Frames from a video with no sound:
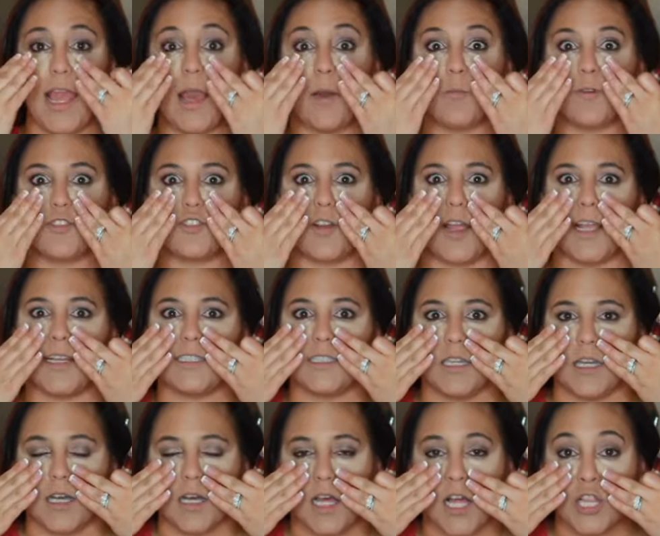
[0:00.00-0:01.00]
and we're trying
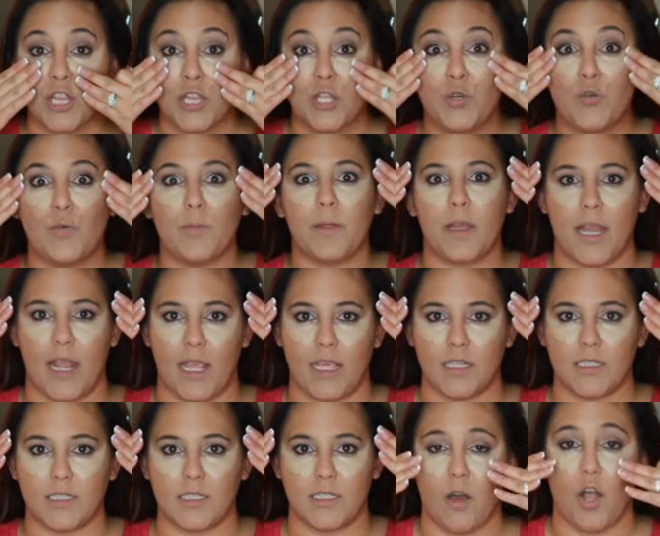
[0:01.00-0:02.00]
to
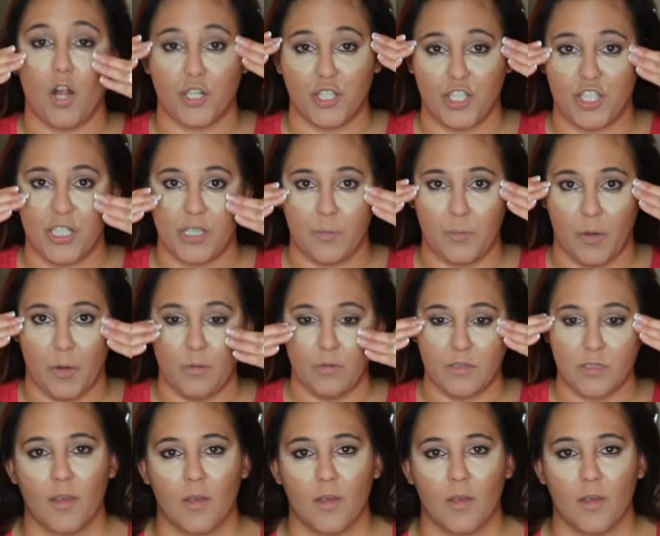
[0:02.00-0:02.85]
illuminate our cheekbone.